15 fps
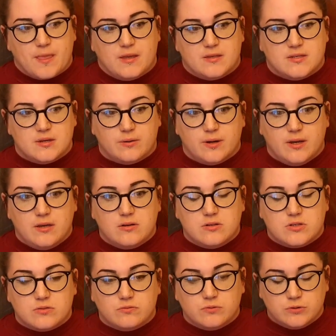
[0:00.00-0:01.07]
So I used
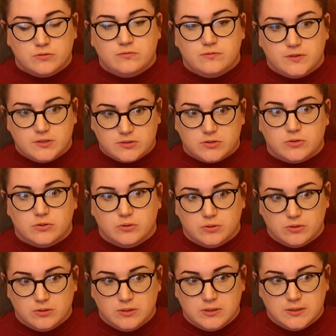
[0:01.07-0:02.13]
to run for the
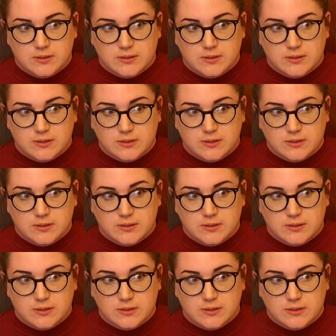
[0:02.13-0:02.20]
door,